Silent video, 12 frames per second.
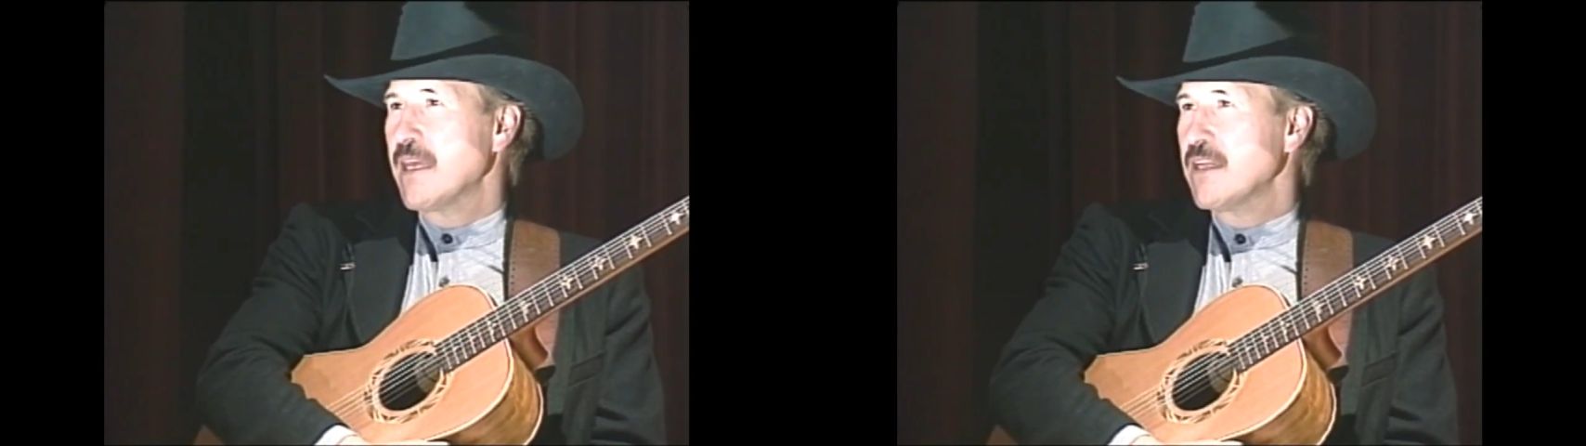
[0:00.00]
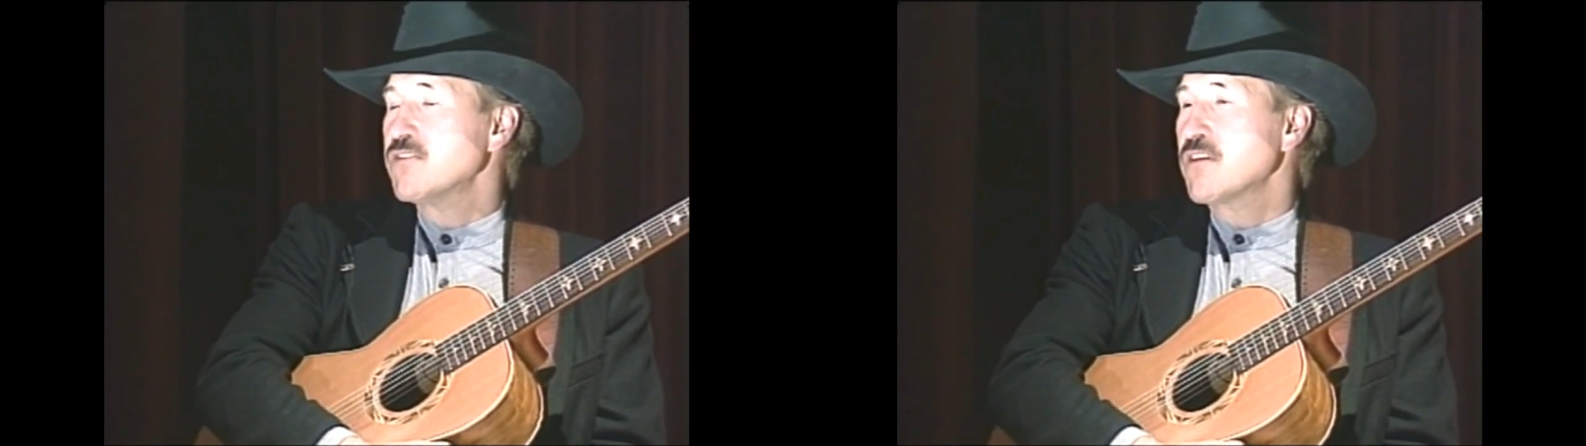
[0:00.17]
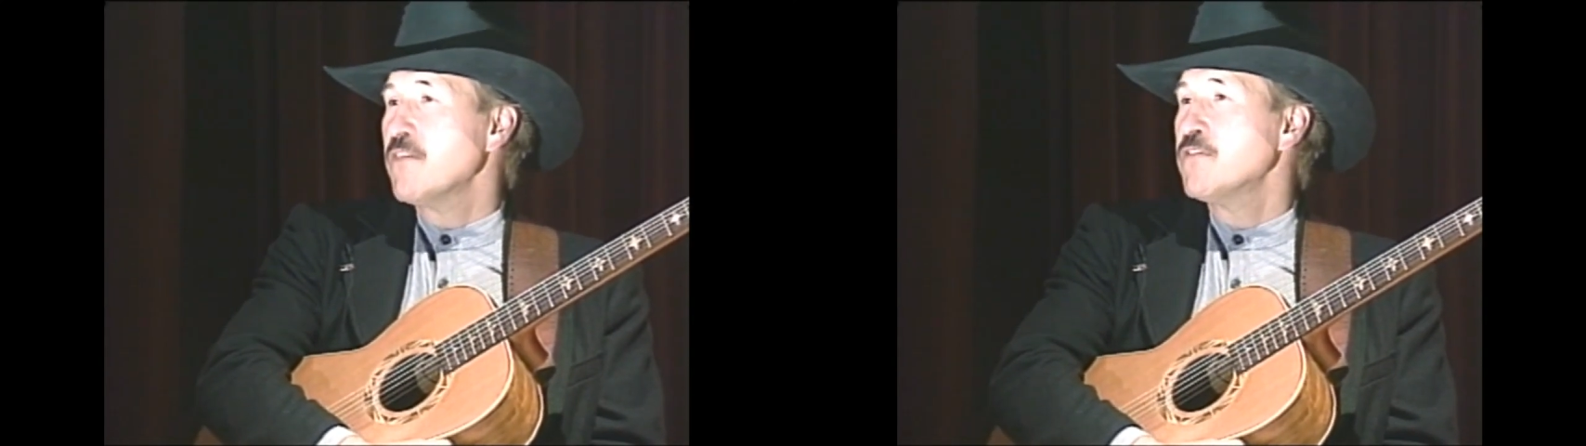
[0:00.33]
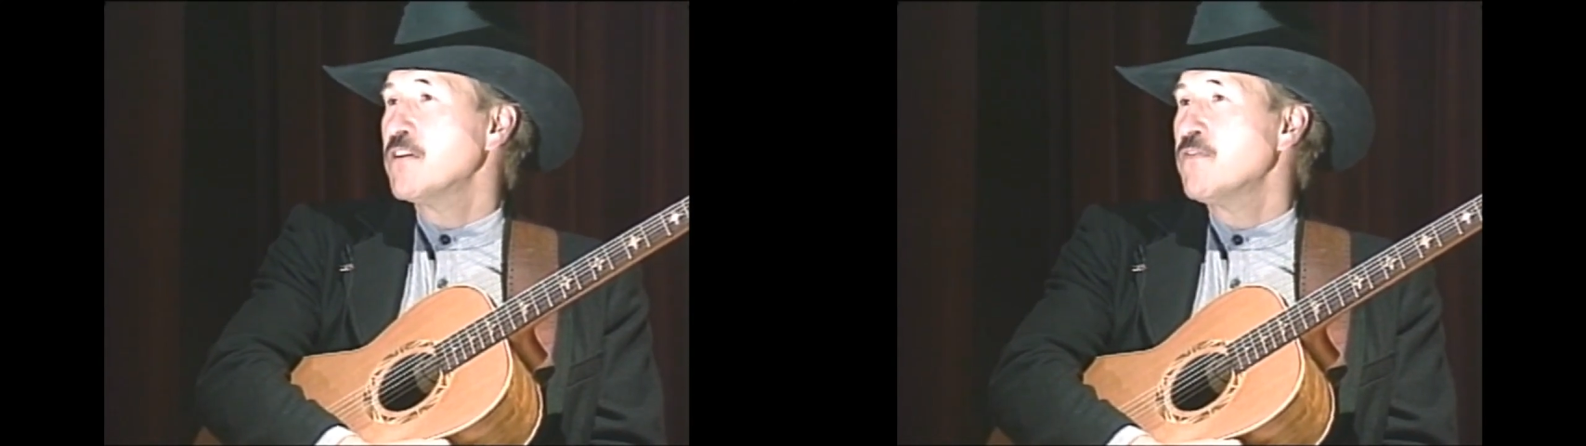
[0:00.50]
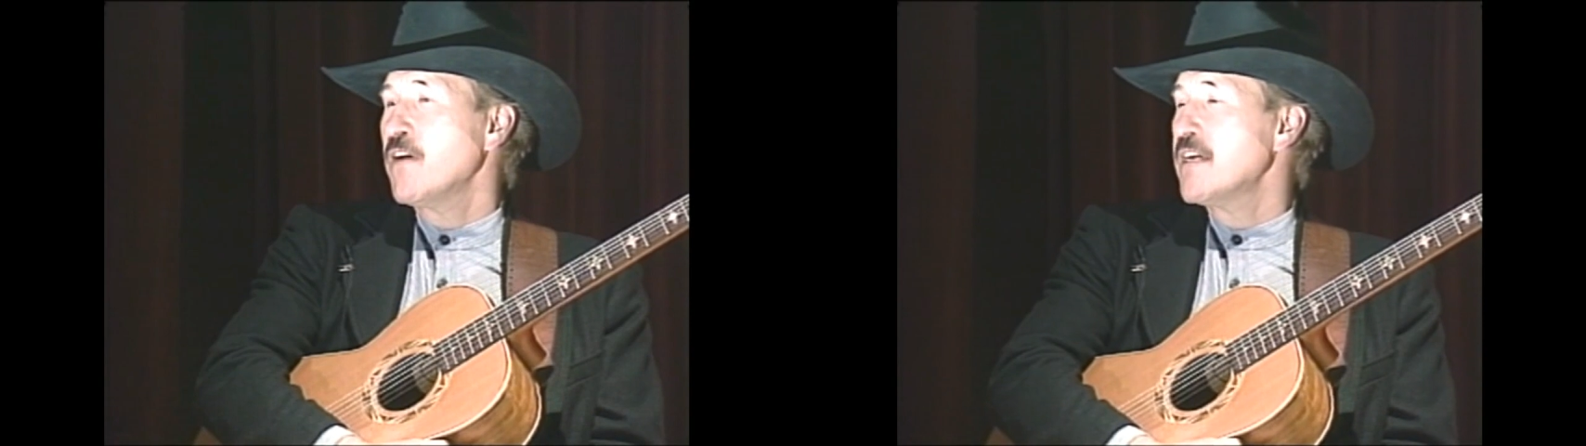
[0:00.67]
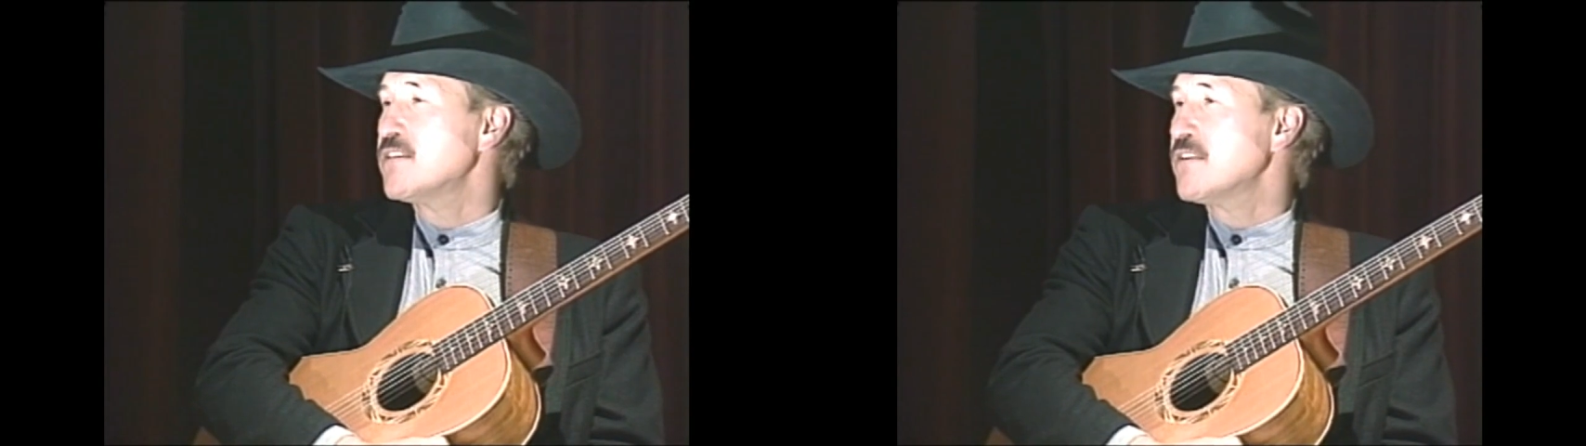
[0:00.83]
and discovered the
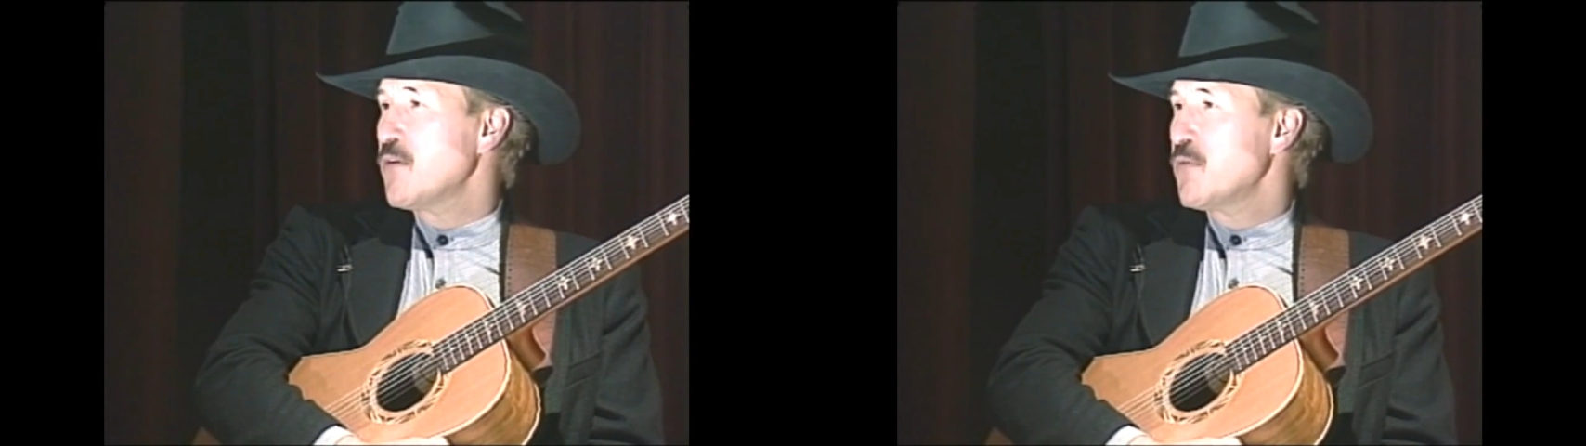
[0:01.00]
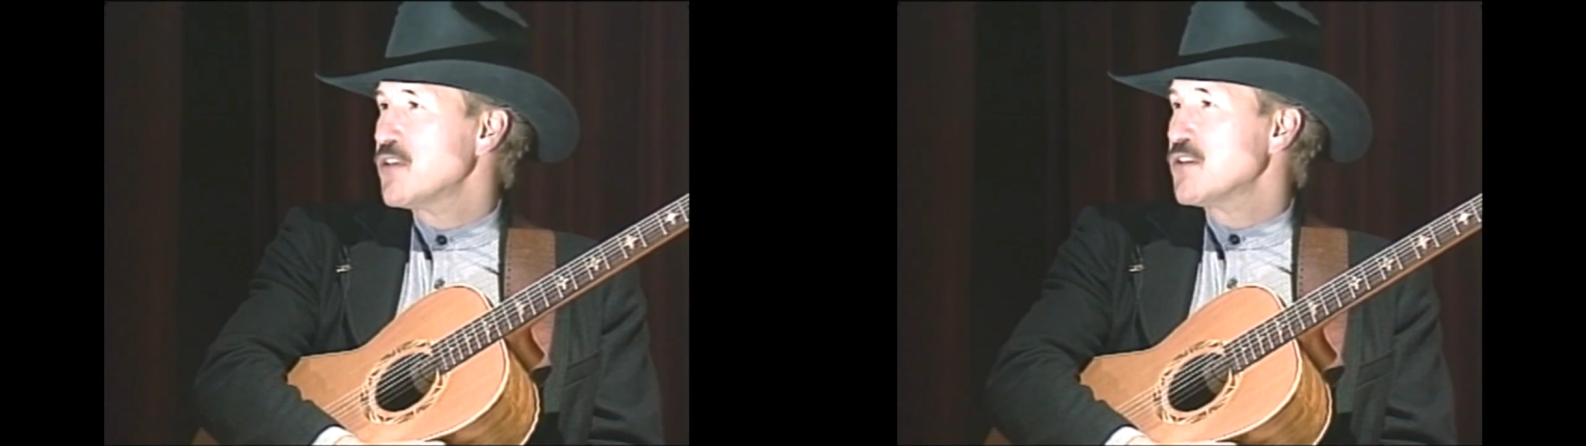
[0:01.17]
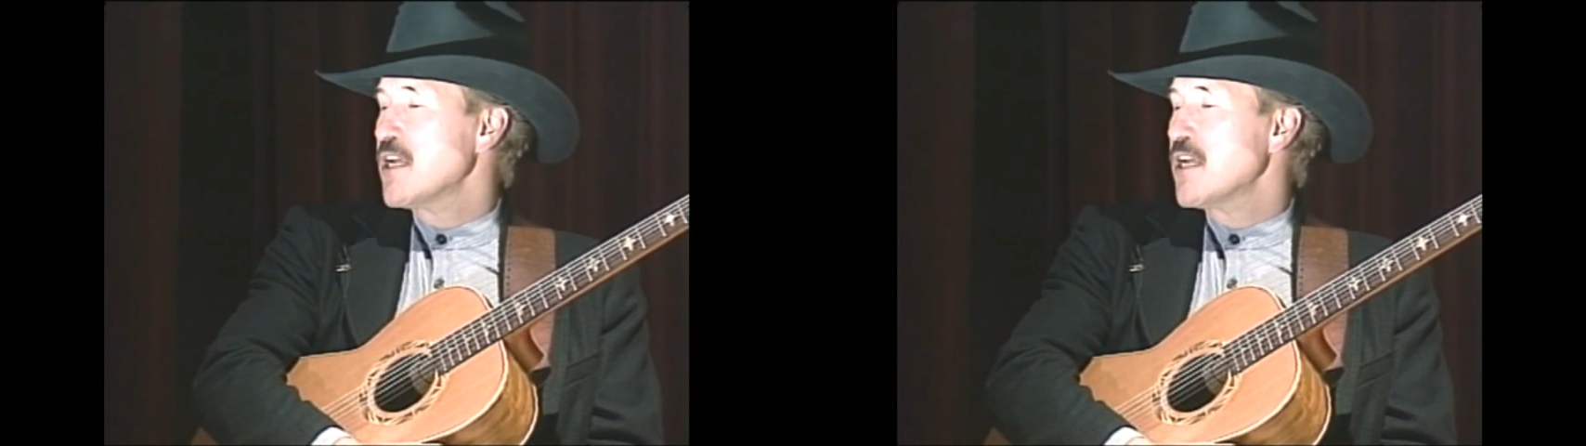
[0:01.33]
fight site, which